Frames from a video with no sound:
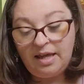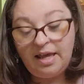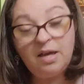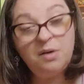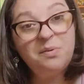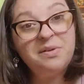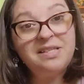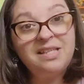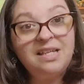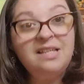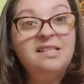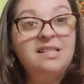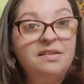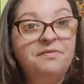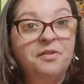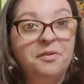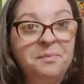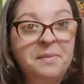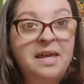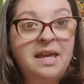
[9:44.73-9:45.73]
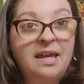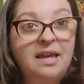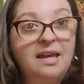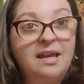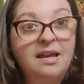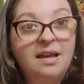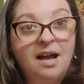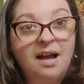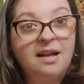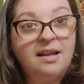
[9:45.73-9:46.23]
was easy for me.
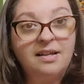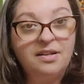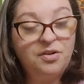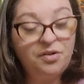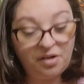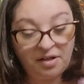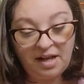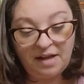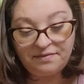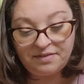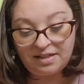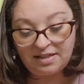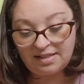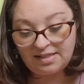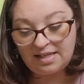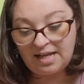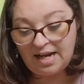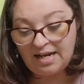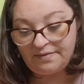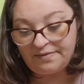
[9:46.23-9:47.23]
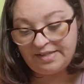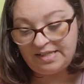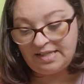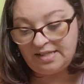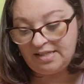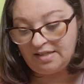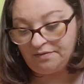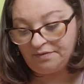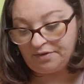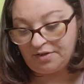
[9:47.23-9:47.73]
You're gonna have to decide if it's
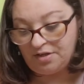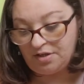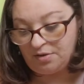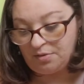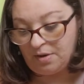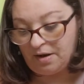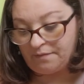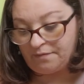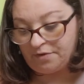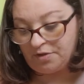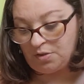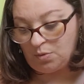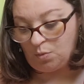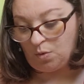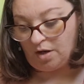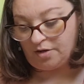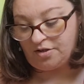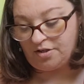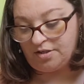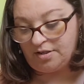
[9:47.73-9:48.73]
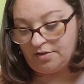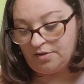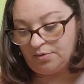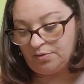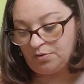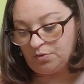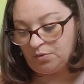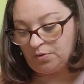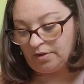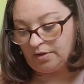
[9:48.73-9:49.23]
easy for you after you watch the
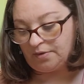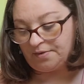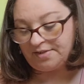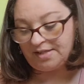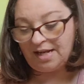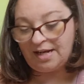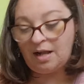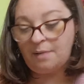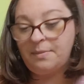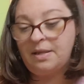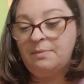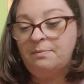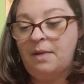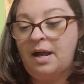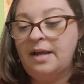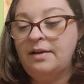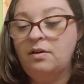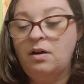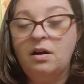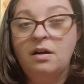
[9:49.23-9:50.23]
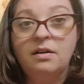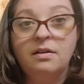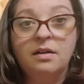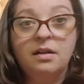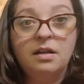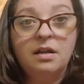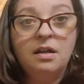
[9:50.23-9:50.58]
tutorials. And I mean, mine aren't